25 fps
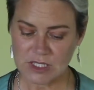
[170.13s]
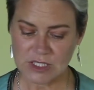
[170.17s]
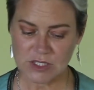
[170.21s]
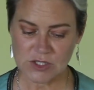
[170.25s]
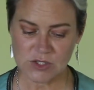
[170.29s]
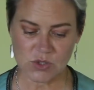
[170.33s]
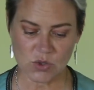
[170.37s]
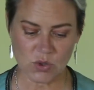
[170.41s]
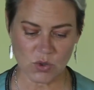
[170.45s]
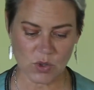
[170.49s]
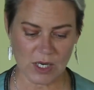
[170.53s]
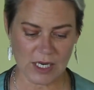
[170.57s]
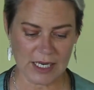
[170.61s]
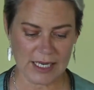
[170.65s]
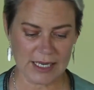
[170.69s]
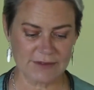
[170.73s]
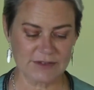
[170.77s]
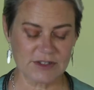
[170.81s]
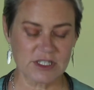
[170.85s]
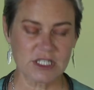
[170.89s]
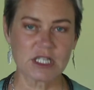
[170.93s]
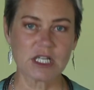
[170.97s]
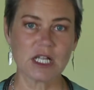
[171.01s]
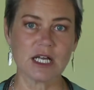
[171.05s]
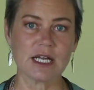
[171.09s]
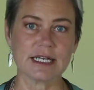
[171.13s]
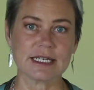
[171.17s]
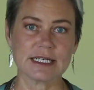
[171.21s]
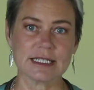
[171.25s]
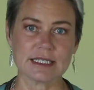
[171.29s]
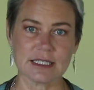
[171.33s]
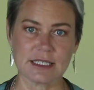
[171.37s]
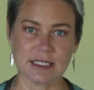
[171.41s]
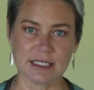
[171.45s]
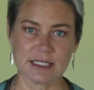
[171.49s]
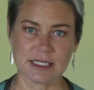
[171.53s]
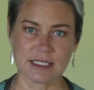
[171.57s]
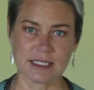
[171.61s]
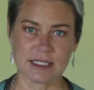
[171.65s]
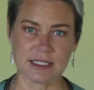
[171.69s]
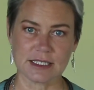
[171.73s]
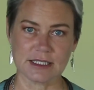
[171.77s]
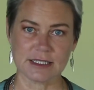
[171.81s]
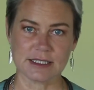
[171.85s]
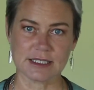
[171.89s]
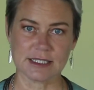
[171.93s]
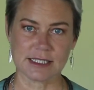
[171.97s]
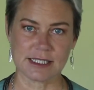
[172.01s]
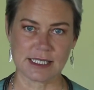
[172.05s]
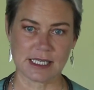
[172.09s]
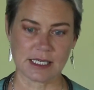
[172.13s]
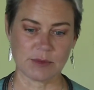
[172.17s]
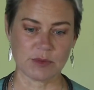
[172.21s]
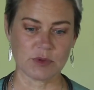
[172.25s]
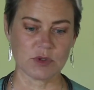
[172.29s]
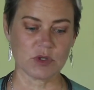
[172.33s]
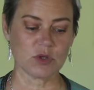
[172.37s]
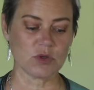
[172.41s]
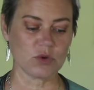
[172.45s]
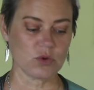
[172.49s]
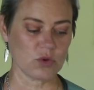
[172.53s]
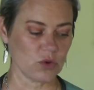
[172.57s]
So I have a client lying on the table